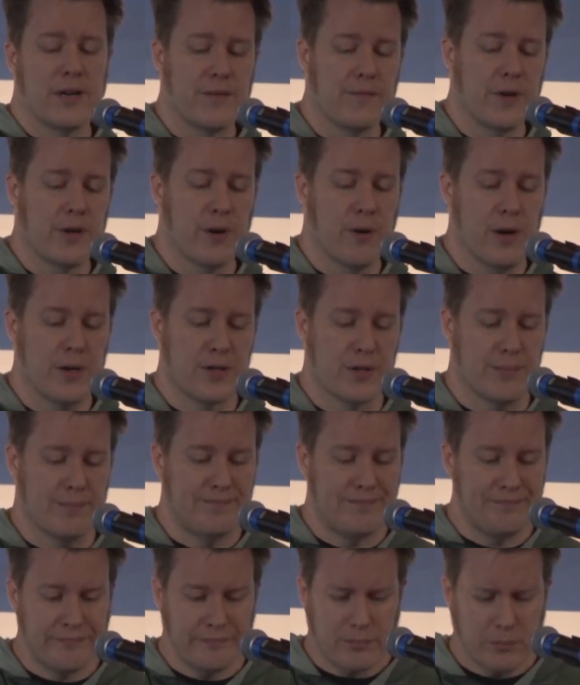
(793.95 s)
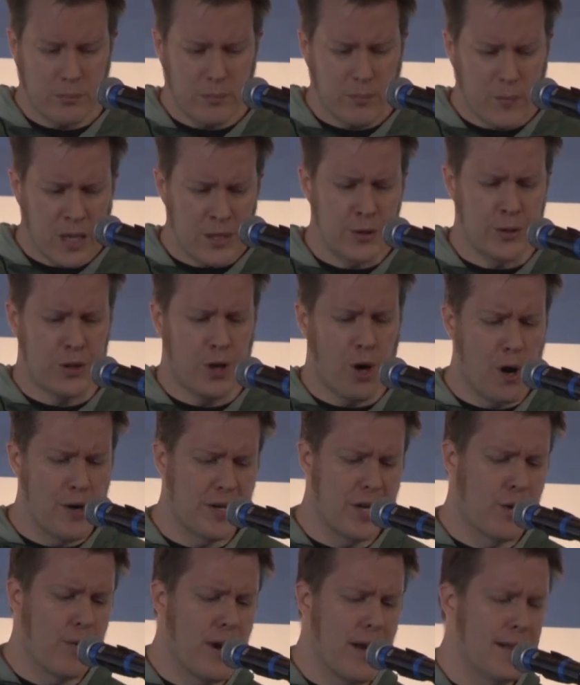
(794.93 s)
configuration. So it's hard
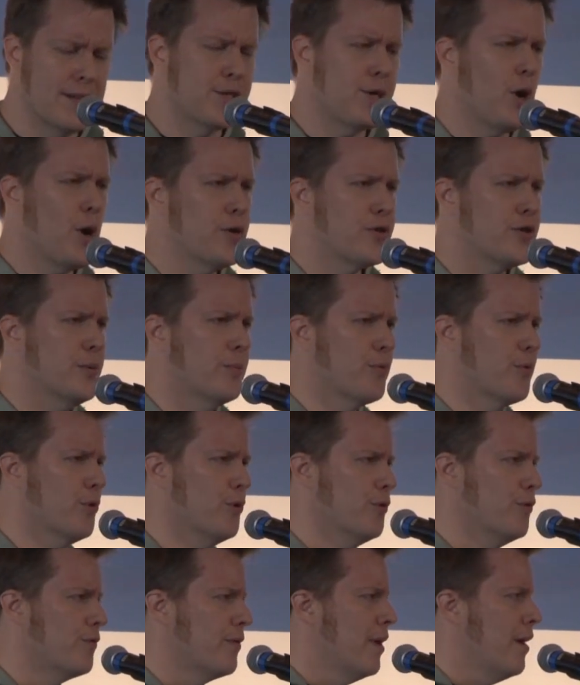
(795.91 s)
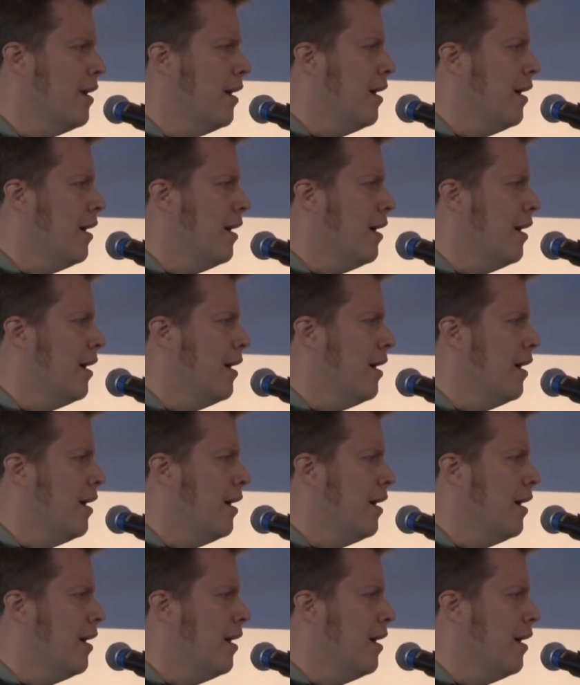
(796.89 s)
to iterate. It's hard to improve.